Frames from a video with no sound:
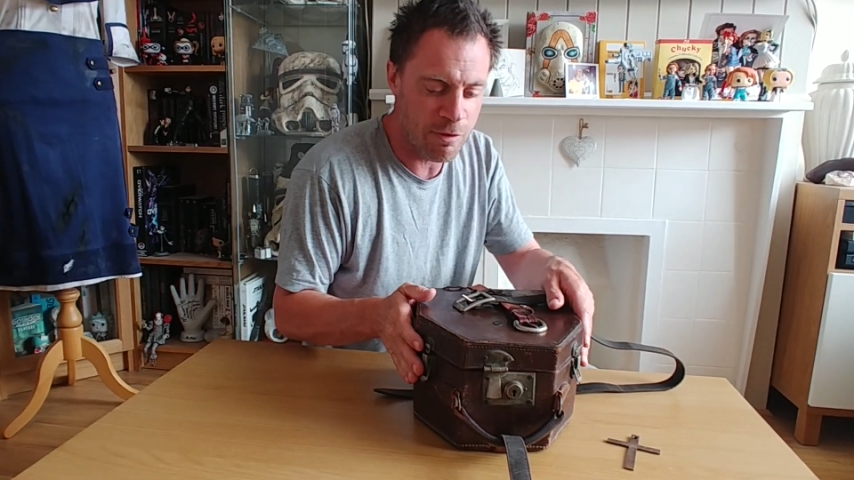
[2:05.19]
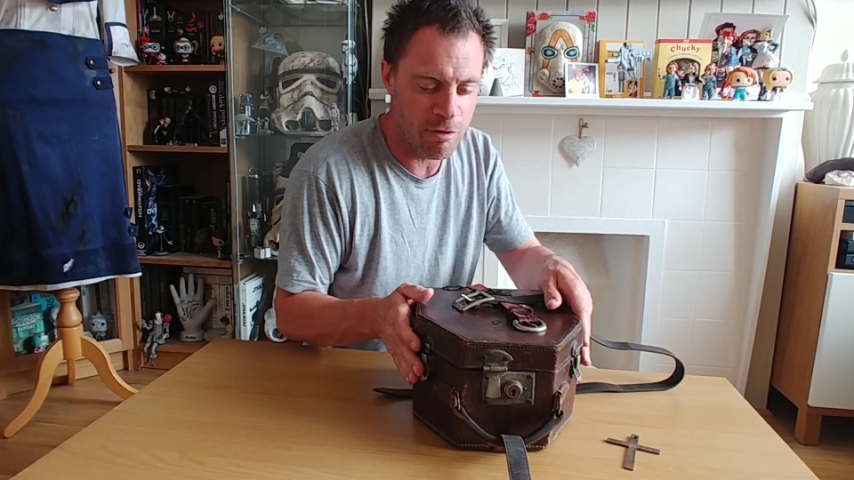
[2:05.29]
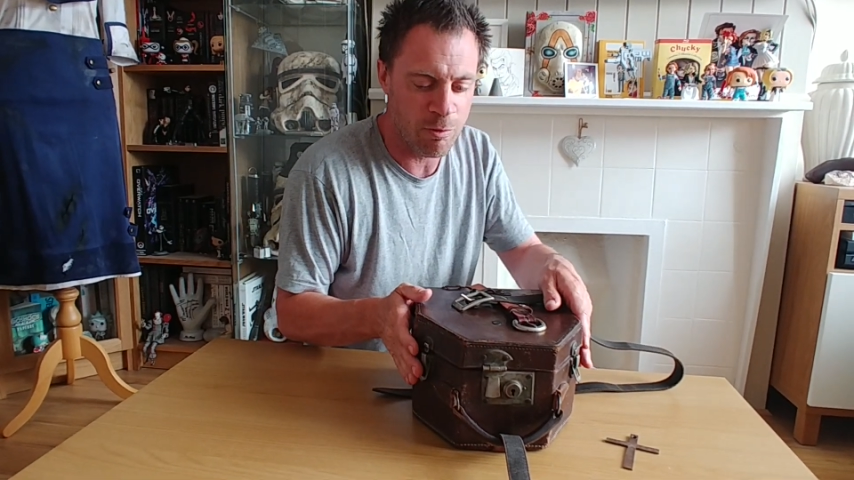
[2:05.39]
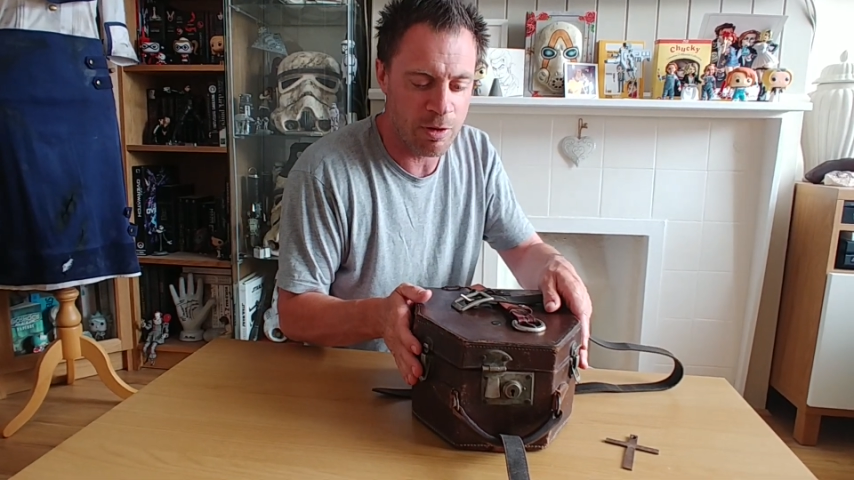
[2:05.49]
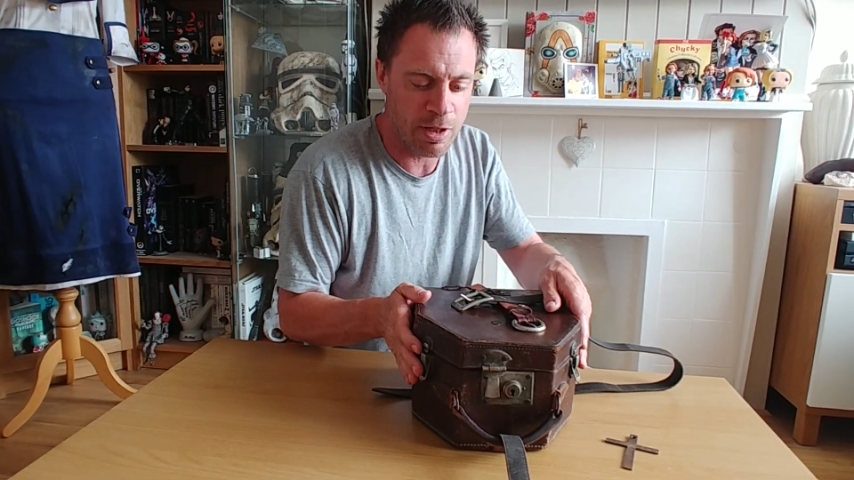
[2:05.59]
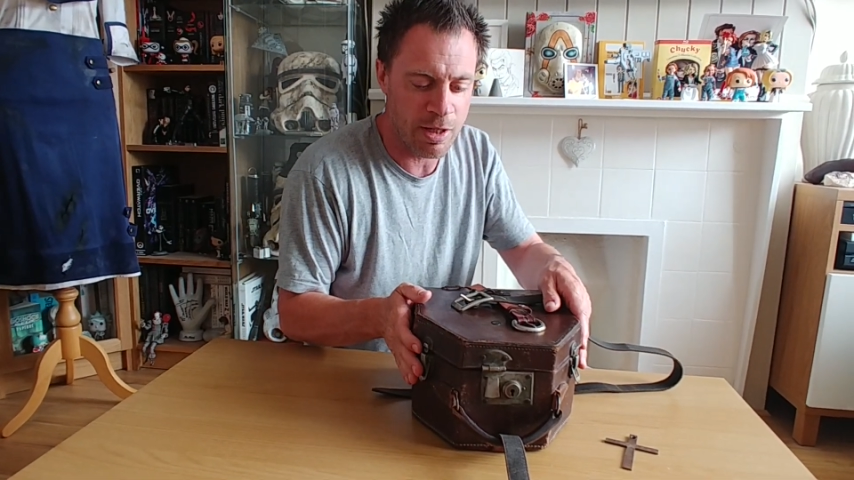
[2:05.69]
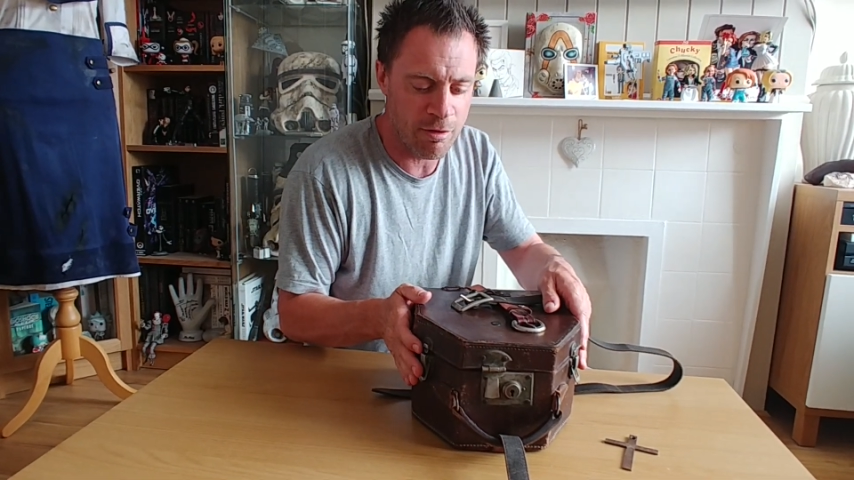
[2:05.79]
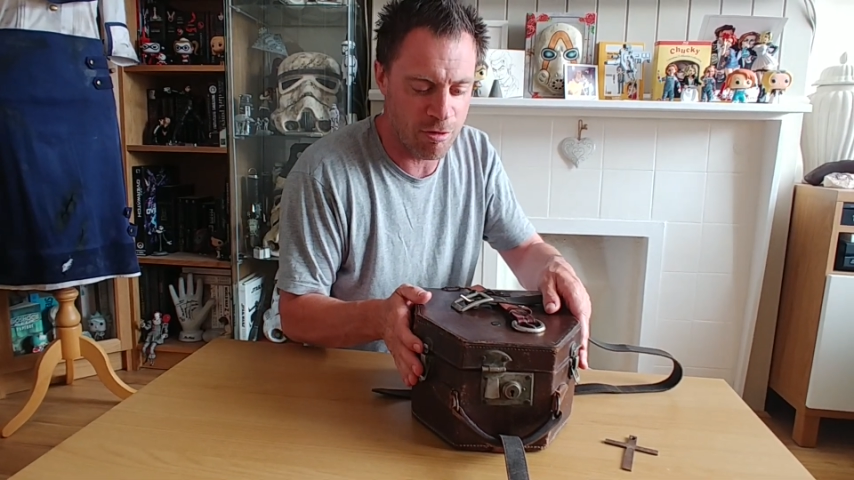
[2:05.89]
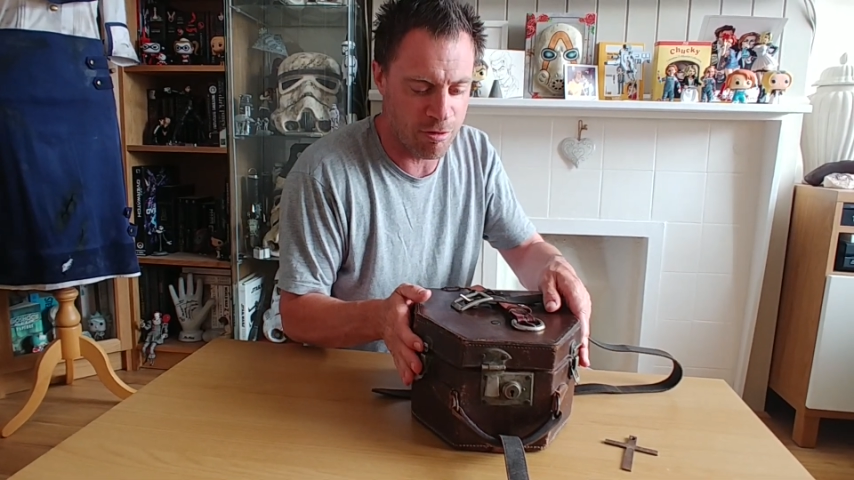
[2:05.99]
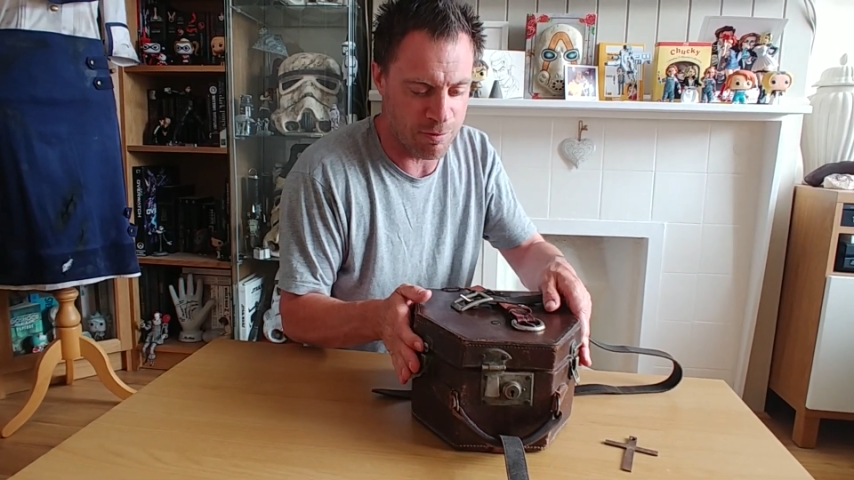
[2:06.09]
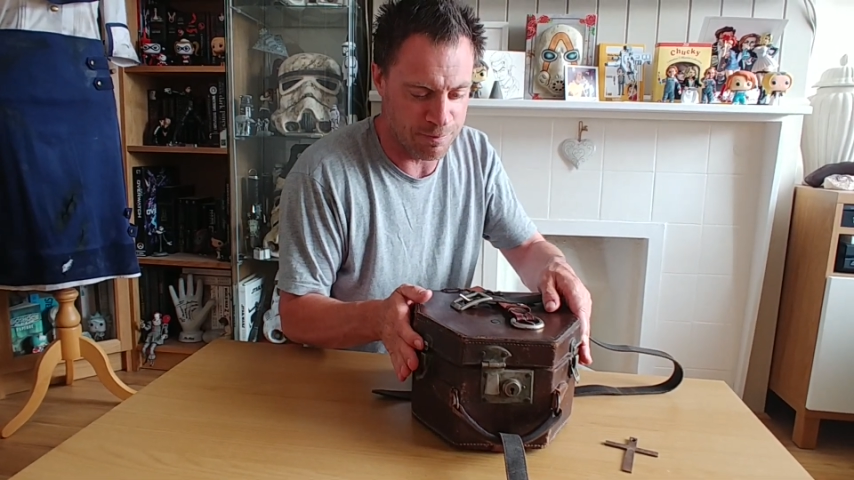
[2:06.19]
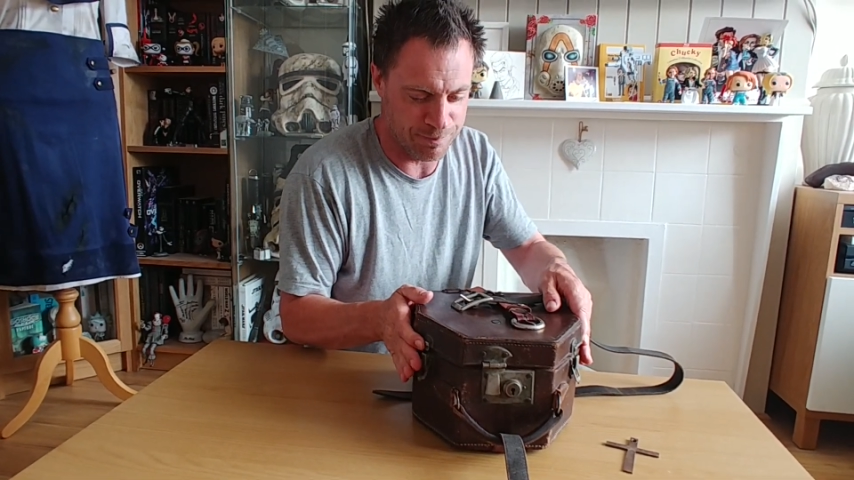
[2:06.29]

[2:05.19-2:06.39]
This is what it is.